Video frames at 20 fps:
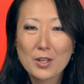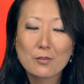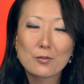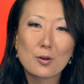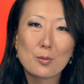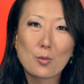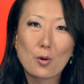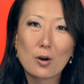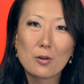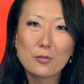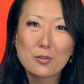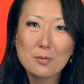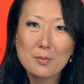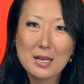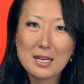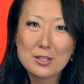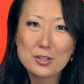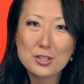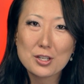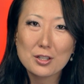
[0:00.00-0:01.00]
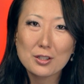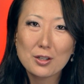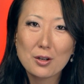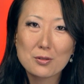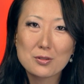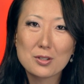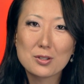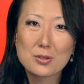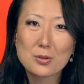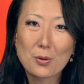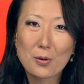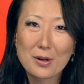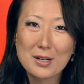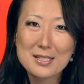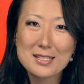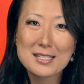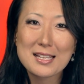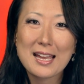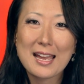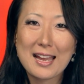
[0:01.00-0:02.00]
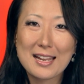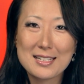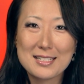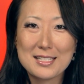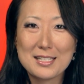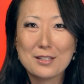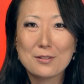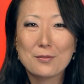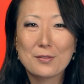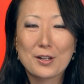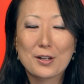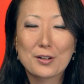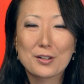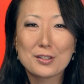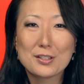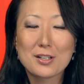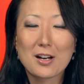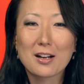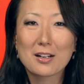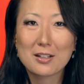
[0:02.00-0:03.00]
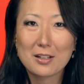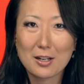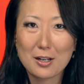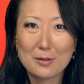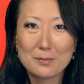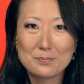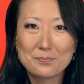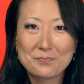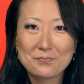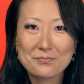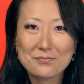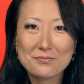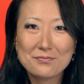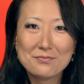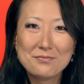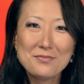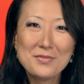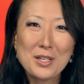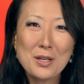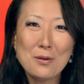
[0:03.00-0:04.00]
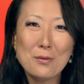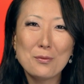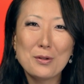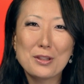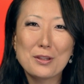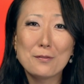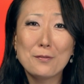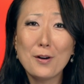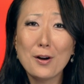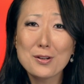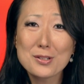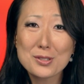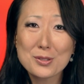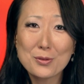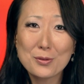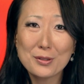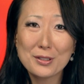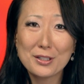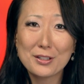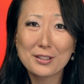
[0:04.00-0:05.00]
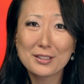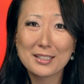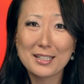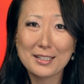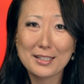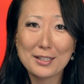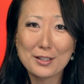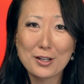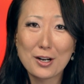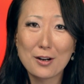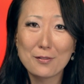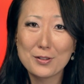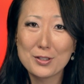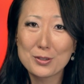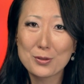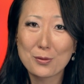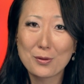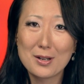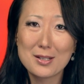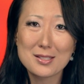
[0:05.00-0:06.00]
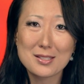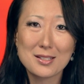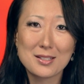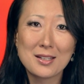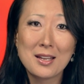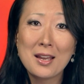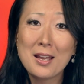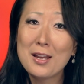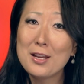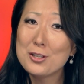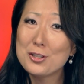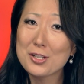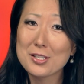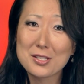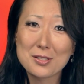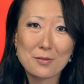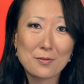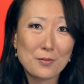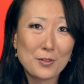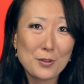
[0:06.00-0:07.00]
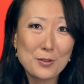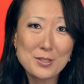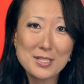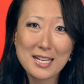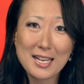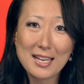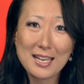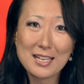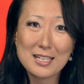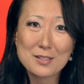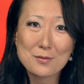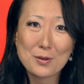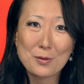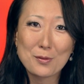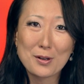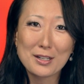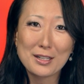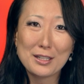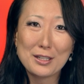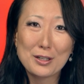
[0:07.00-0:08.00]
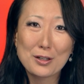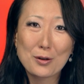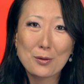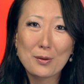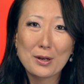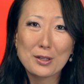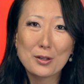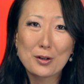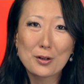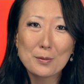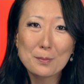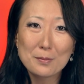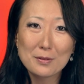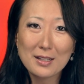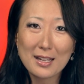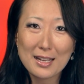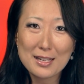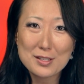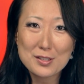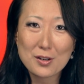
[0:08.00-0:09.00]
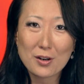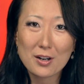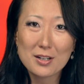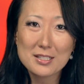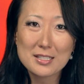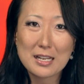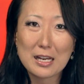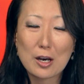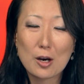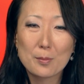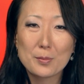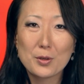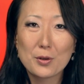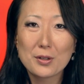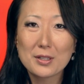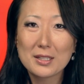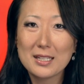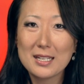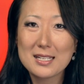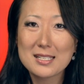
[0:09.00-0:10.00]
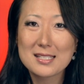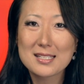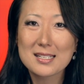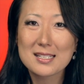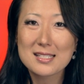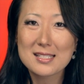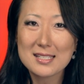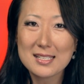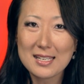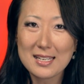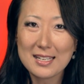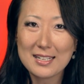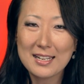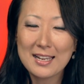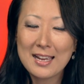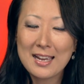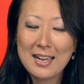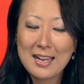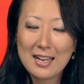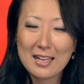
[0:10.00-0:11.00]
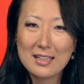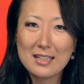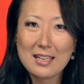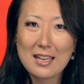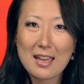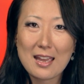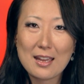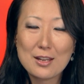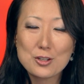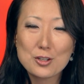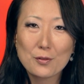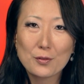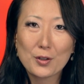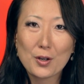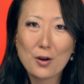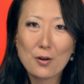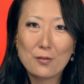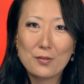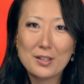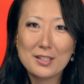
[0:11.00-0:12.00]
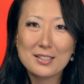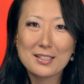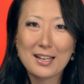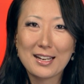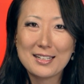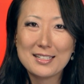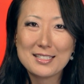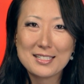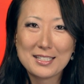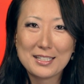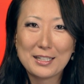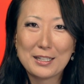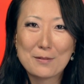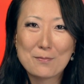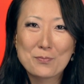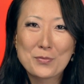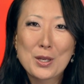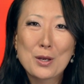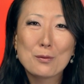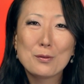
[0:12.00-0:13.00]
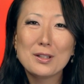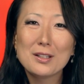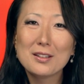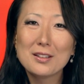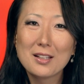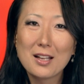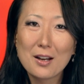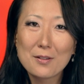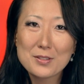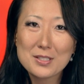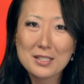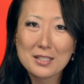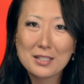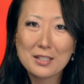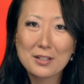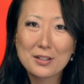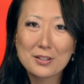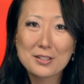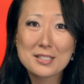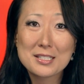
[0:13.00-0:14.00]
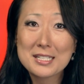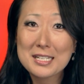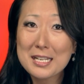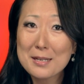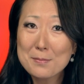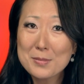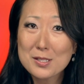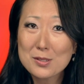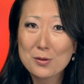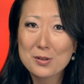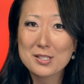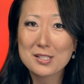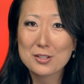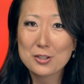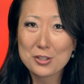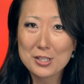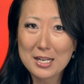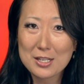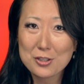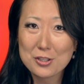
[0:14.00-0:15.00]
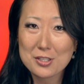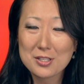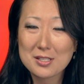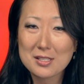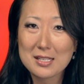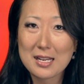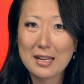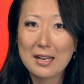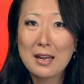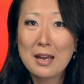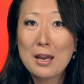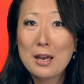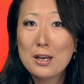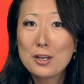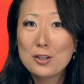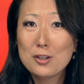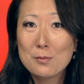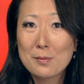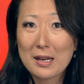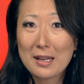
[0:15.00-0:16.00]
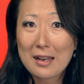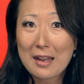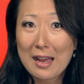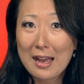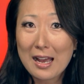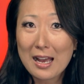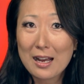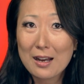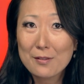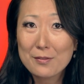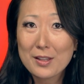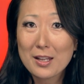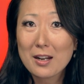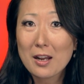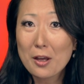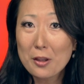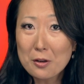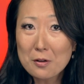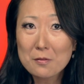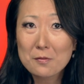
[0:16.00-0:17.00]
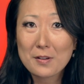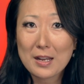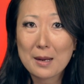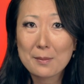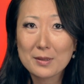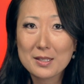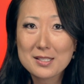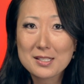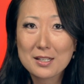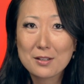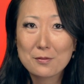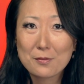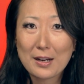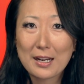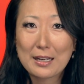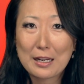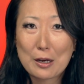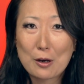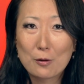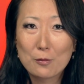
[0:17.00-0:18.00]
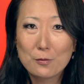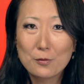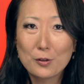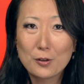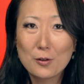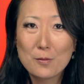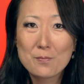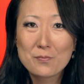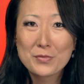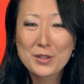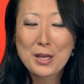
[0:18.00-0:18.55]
For more information, go to torranceantiquefair.com. With the fall school year kicking off in Torrance in just a few days, we want to hear what your plans are to help your kids succeed in the age of COVID 19. We'd love to hear tips or suggestions that you might have that other families could find helpful.